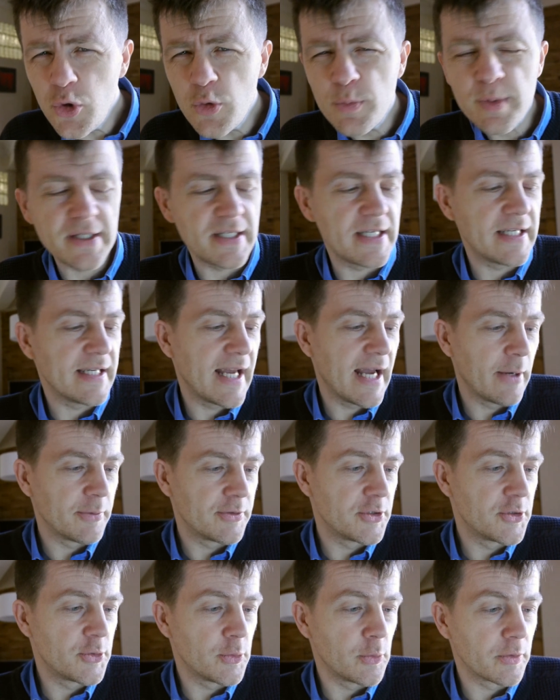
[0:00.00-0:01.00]
busy now
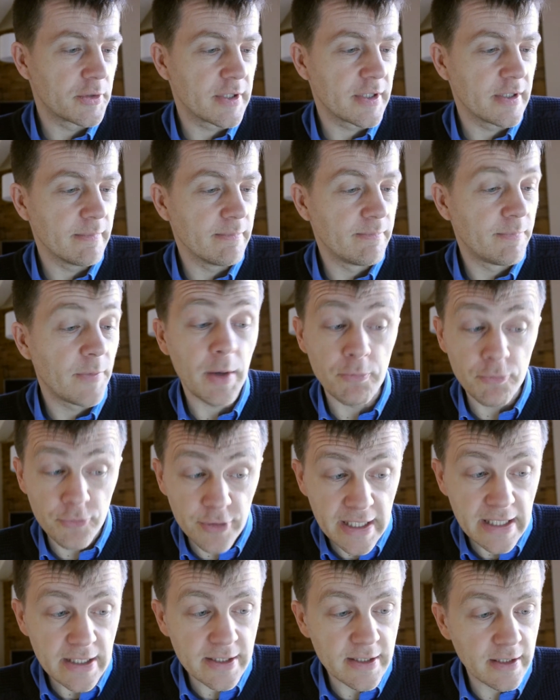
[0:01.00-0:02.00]
to talk to them and
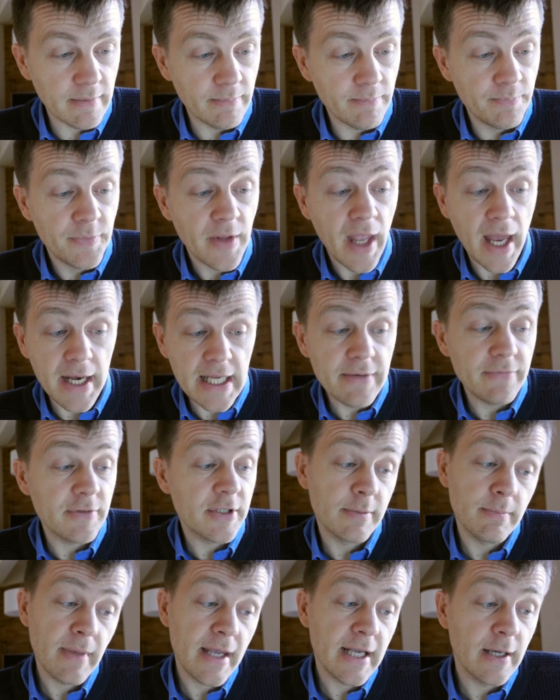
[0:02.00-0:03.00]
read to them, and even
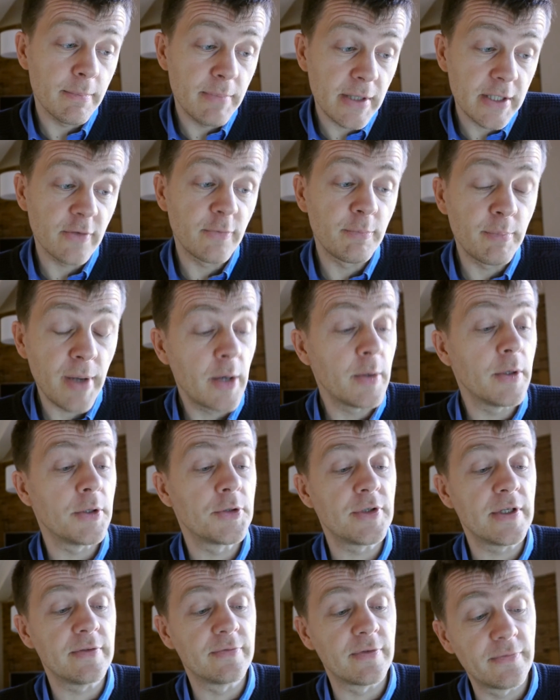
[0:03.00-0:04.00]
to make a bit of
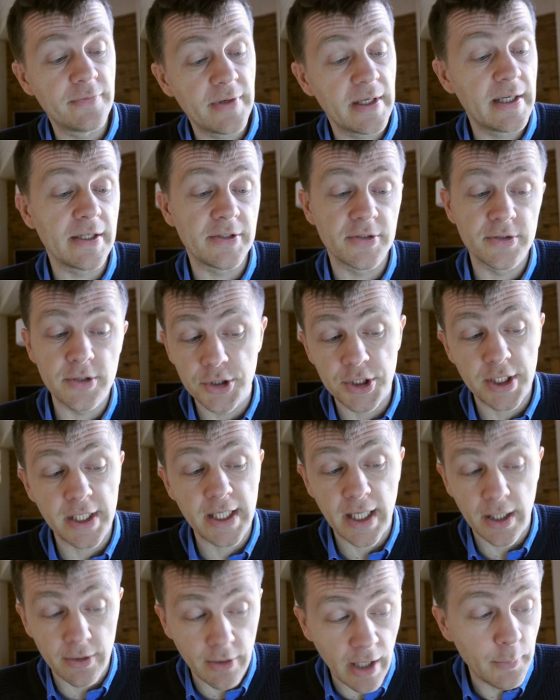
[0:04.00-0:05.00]
poetry for Phyllis to cheer
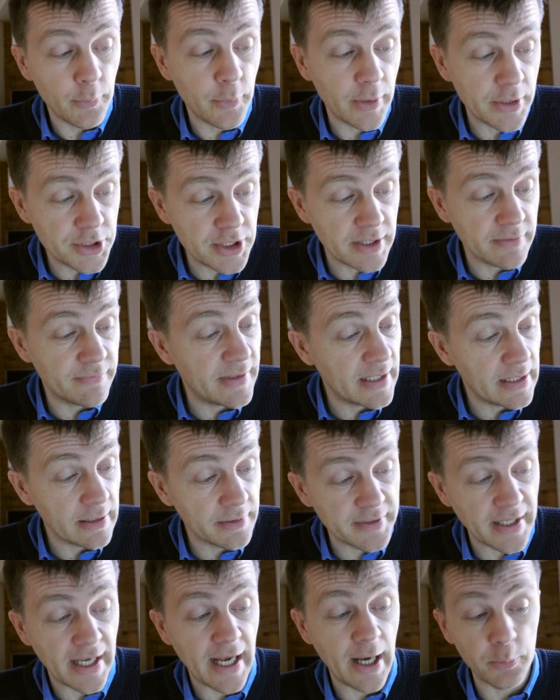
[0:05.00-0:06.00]
her up when she fell
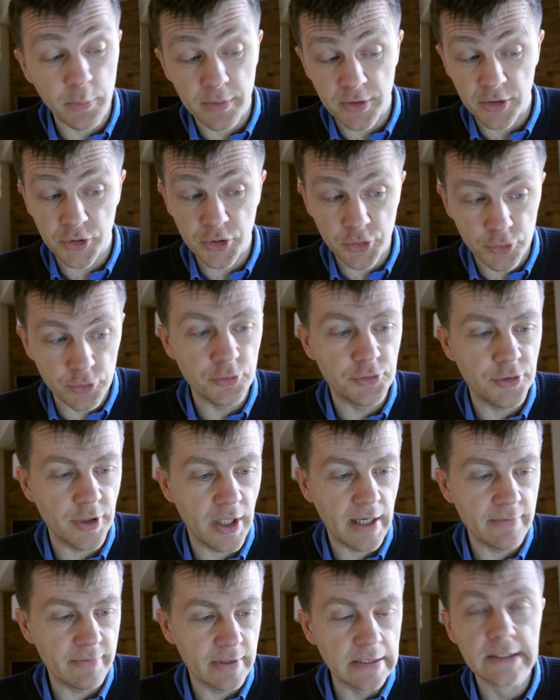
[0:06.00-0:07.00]
down with a
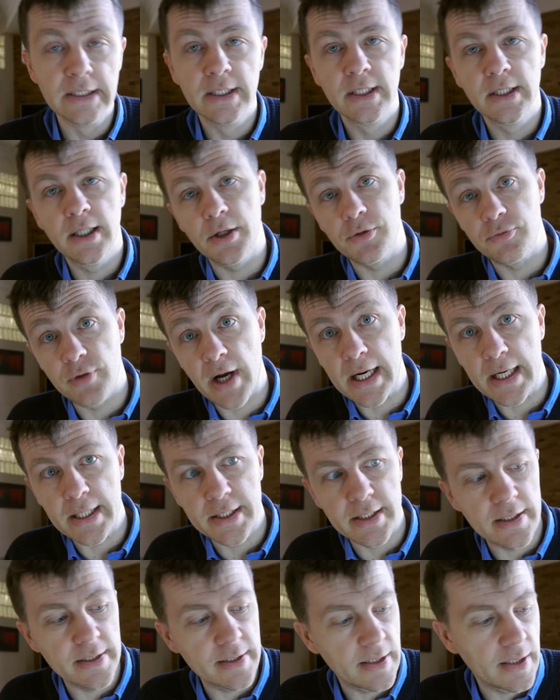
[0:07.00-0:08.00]
screwdriver and ran it
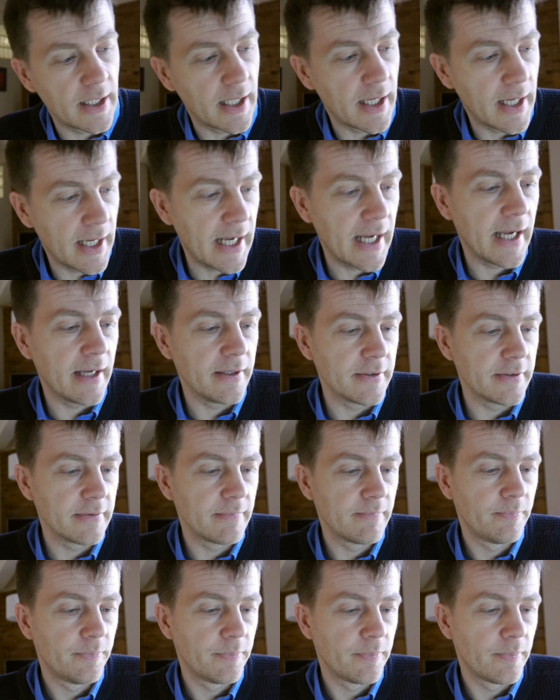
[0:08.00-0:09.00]
into her hand.
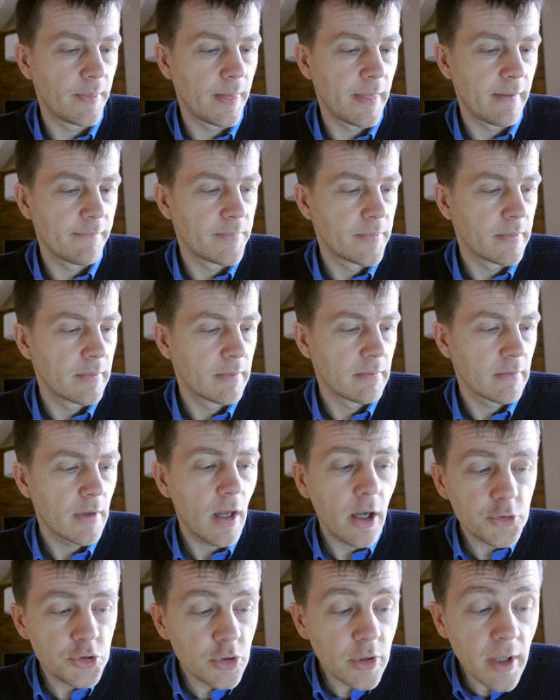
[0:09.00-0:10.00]

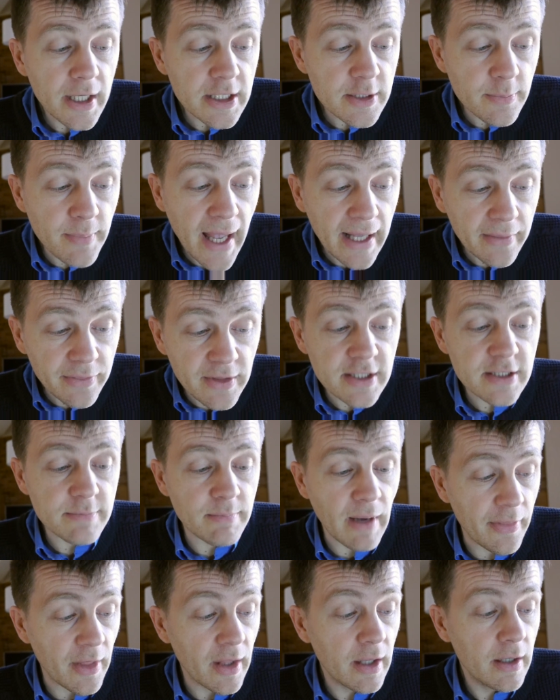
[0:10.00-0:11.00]
"Aren't you going to pack this,
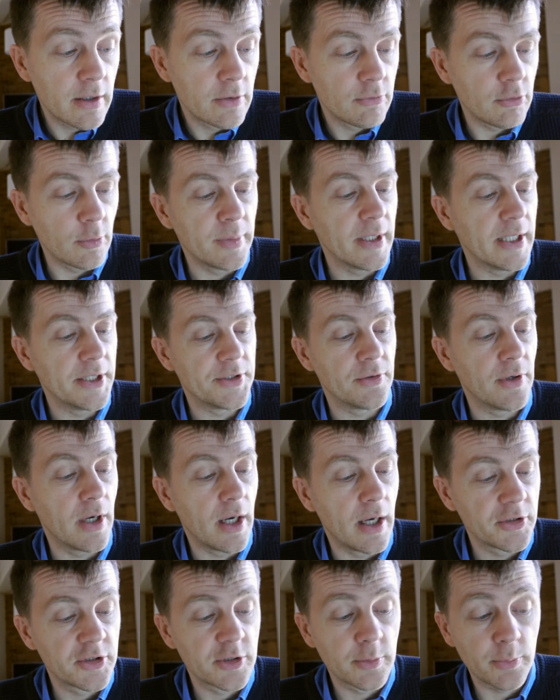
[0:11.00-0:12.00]
Mother?" Roberta
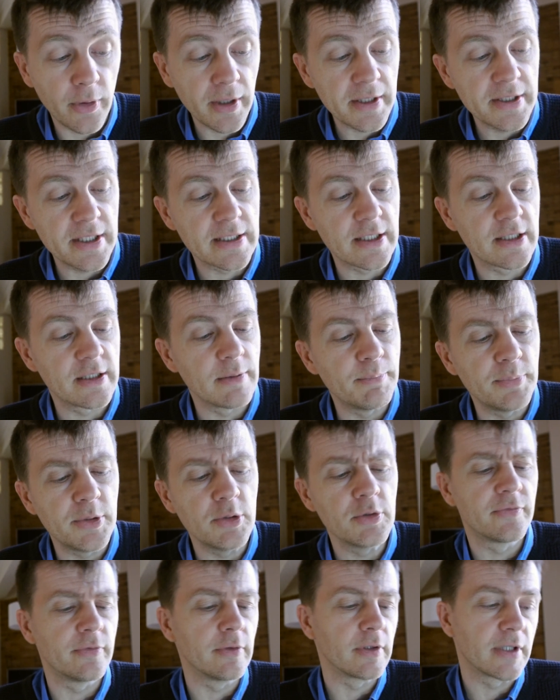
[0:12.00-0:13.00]
asked, pointing to the
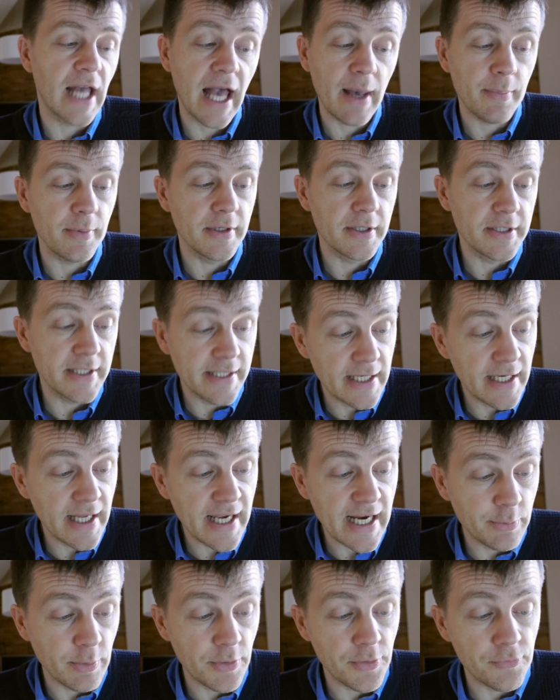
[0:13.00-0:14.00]
beautiful cabinet
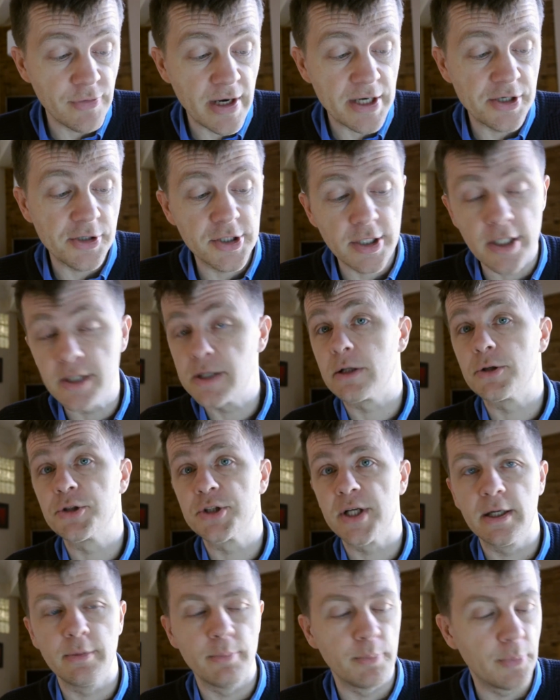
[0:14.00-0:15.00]
inlaid with red turtle
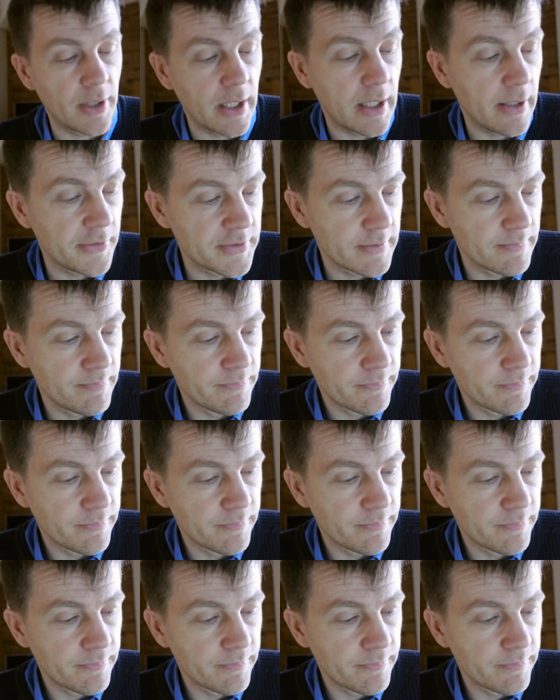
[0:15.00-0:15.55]
shell and brass.